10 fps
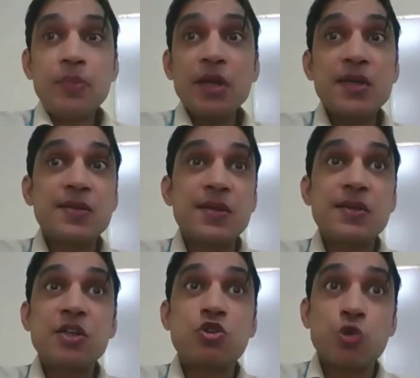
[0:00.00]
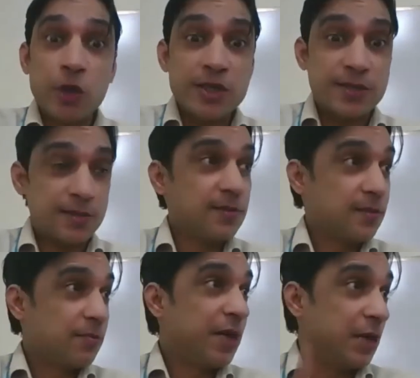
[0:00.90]
it's a choice
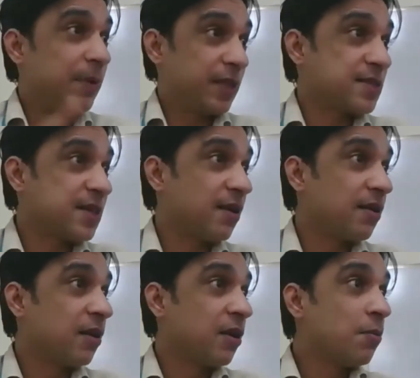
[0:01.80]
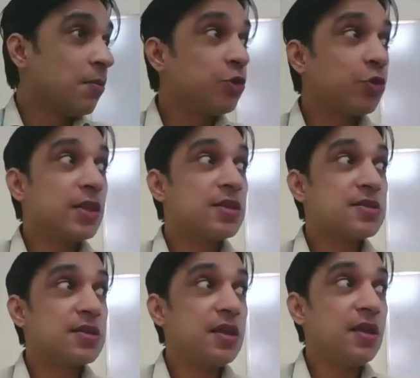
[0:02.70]
made by the cell, but you can
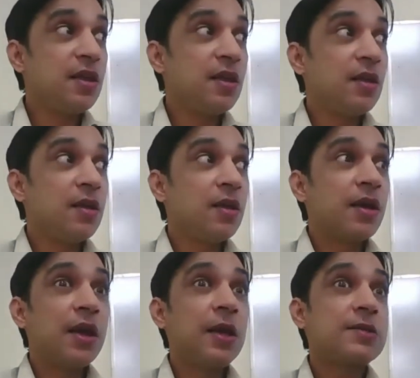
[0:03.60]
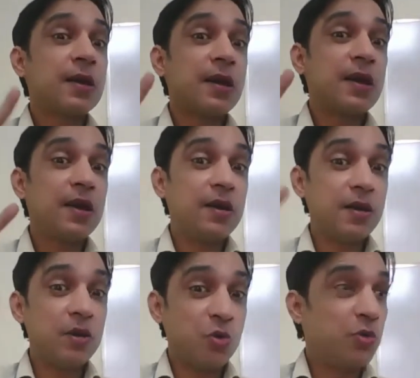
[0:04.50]
see it's a
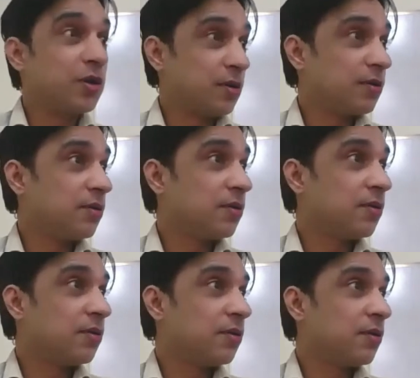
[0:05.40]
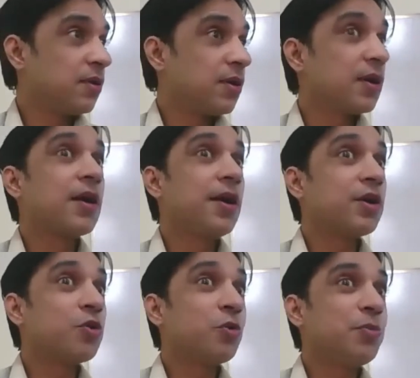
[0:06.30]
greater good.
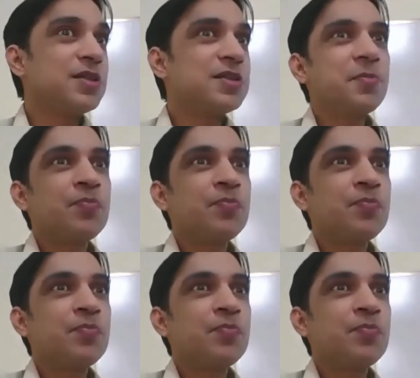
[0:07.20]
Greater good means